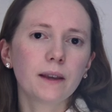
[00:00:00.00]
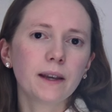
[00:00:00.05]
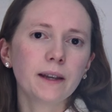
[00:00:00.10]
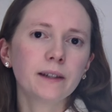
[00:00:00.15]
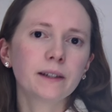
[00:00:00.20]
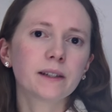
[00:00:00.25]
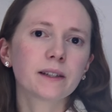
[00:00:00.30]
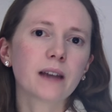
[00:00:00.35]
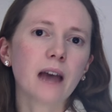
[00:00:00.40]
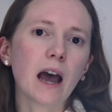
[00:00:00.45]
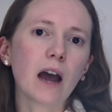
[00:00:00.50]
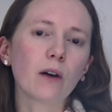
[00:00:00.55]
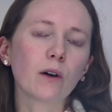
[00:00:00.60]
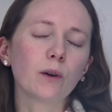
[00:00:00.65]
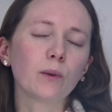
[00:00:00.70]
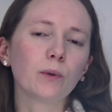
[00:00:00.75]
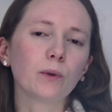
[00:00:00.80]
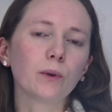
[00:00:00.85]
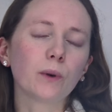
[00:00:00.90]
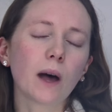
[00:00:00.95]
These
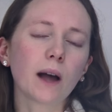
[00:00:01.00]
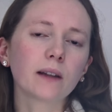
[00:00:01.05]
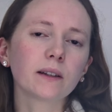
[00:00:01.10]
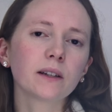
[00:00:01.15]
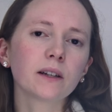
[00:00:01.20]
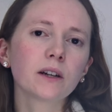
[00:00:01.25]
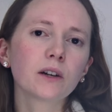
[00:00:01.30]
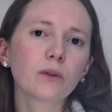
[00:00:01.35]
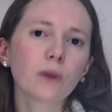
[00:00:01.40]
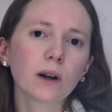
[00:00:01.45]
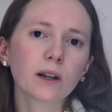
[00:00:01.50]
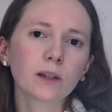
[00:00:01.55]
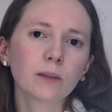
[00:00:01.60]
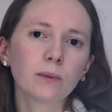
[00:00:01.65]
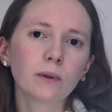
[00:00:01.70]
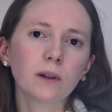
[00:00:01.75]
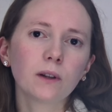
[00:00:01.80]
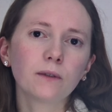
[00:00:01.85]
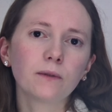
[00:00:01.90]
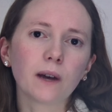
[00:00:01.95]
terrible and
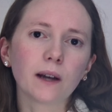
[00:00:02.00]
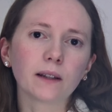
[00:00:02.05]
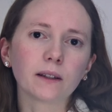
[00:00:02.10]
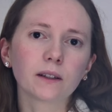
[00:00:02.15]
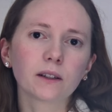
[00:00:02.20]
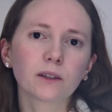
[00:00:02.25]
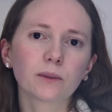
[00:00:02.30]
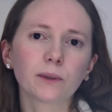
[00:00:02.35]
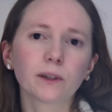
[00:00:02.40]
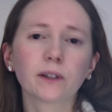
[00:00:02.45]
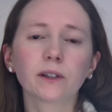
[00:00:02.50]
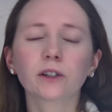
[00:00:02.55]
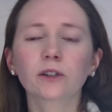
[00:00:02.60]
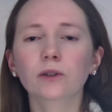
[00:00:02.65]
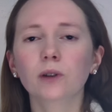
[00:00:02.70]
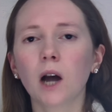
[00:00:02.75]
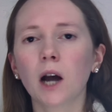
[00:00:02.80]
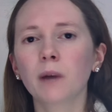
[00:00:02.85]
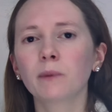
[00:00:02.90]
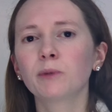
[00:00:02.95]
incredible events were
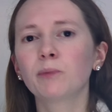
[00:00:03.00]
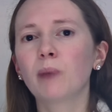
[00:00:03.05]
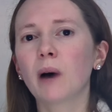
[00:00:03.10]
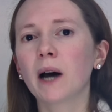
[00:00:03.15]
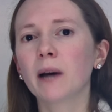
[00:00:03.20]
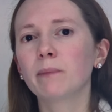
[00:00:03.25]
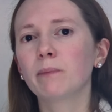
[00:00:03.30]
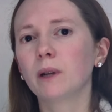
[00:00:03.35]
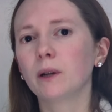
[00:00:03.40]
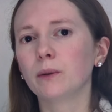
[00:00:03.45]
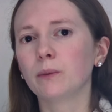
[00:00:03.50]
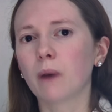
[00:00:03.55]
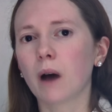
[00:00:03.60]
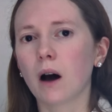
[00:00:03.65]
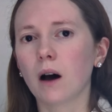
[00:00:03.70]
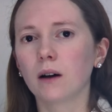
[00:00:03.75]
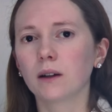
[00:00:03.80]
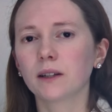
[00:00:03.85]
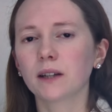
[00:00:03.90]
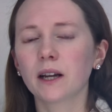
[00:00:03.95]
described by
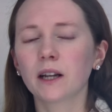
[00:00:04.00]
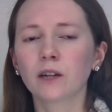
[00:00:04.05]
Blumhardt